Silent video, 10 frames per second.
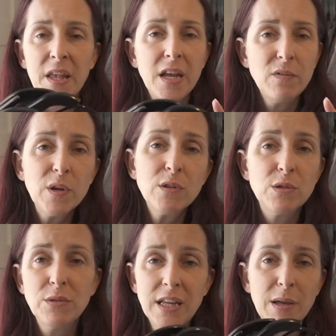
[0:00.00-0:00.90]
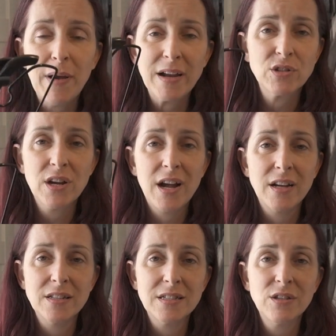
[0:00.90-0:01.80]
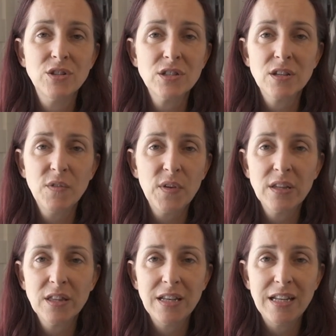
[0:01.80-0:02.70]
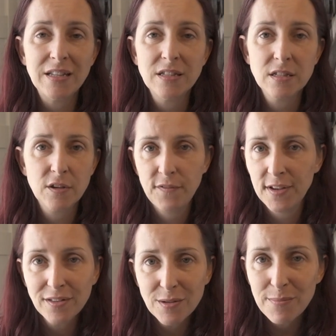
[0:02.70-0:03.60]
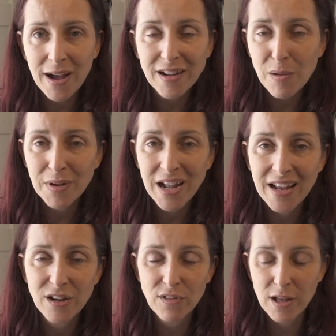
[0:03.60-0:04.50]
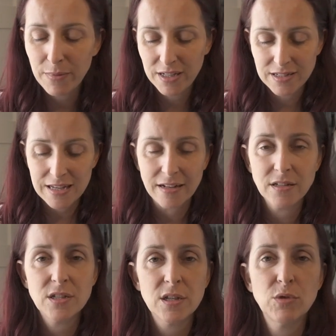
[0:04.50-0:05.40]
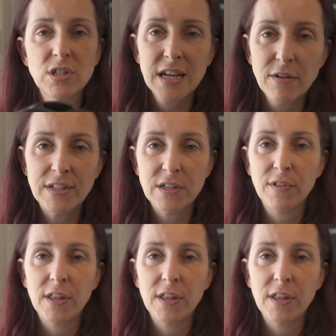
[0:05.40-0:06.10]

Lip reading: if you do keep extra hangers, then you're just going to feel the need to fill them back up again, if that makes sense. So just get rid of